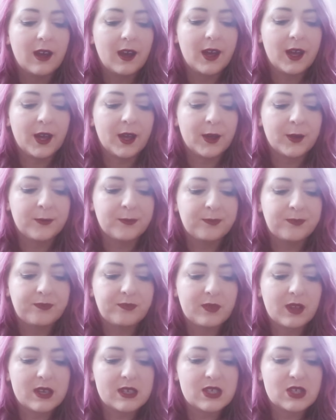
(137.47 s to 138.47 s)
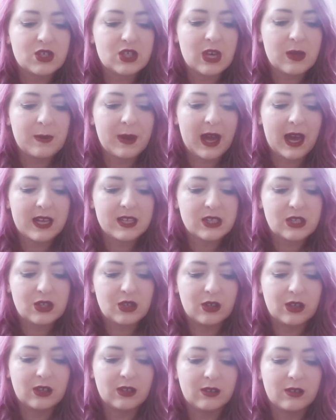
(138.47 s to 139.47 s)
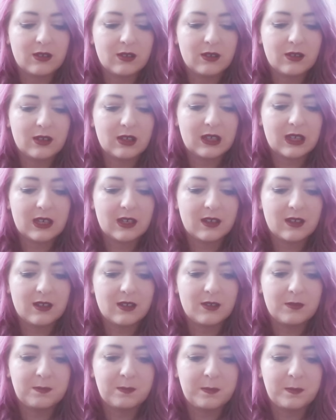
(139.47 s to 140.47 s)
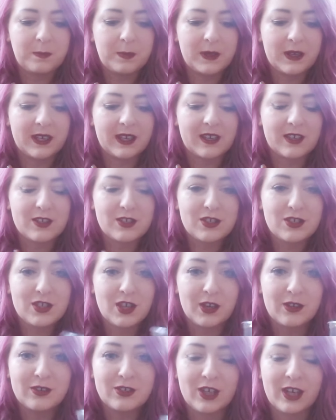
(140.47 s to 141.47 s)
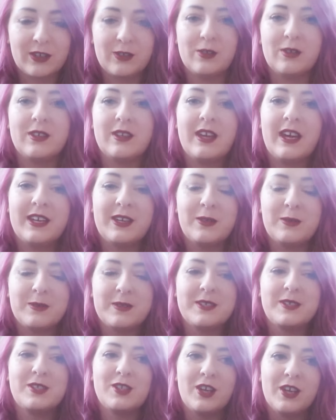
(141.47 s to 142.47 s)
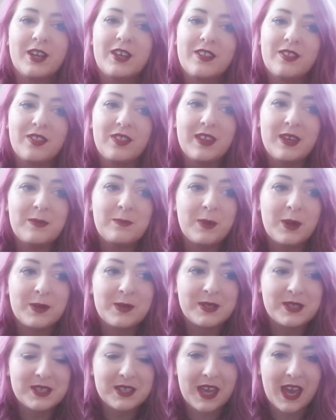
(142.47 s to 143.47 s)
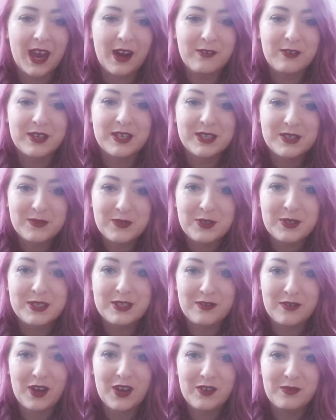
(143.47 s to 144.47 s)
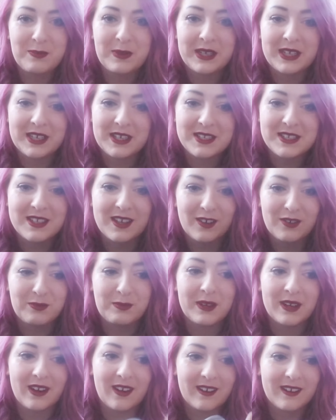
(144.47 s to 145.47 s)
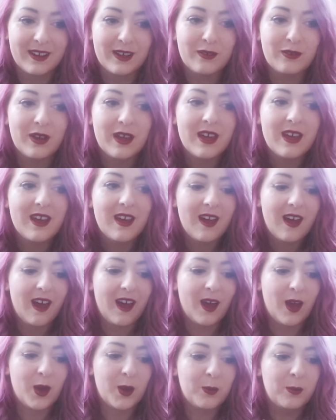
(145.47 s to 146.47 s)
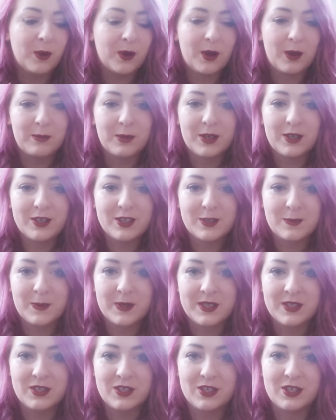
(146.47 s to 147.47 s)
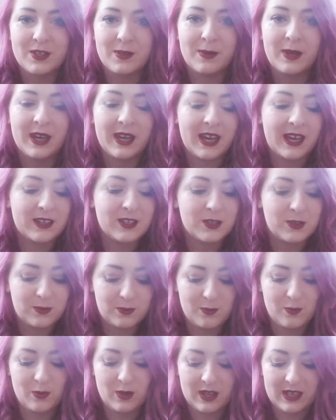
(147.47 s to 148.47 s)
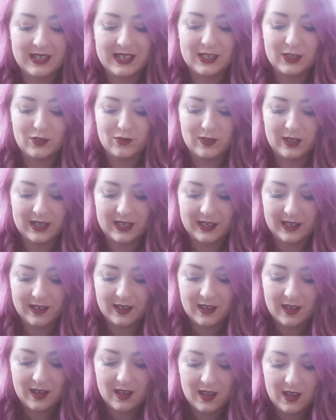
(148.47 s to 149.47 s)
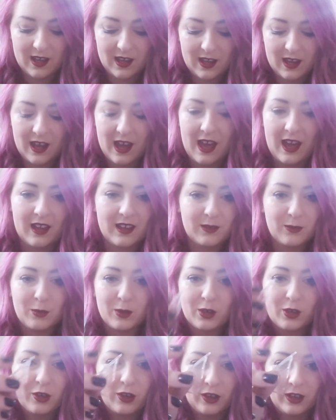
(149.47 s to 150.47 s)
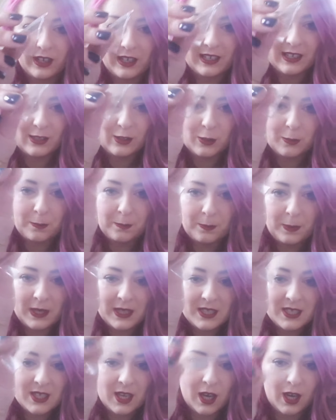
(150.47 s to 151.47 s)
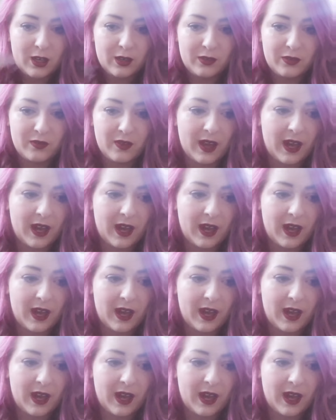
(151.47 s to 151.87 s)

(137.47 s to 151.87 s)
So we had to be so gentle, and it was like the most scariest 45 minutes of my life. I got my husband to do it, and we literally were cutting little bits off